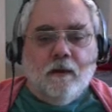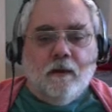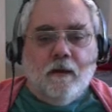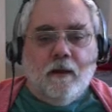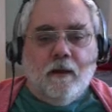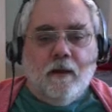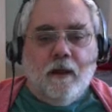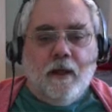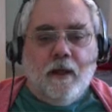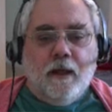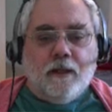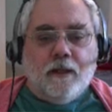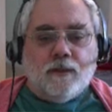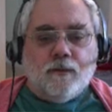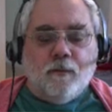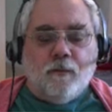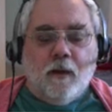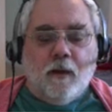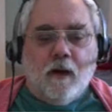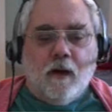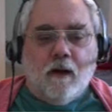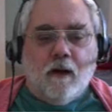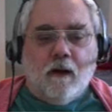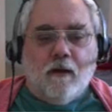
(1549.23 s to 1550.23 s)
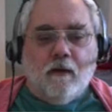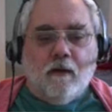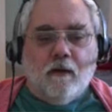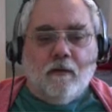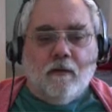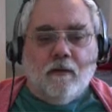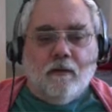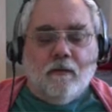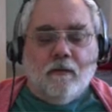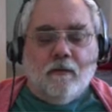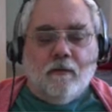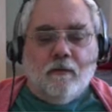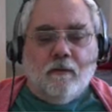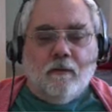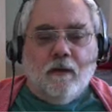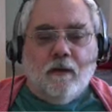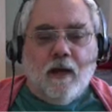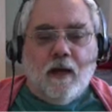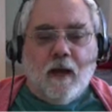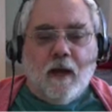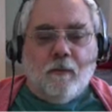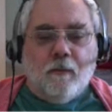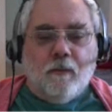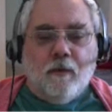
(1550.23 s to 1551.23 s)
h bar
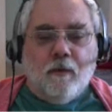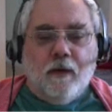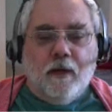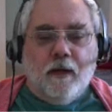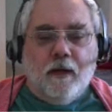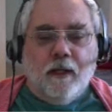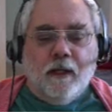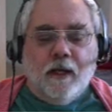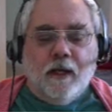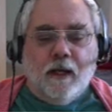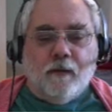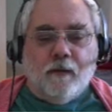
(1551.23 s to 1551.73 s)
operating on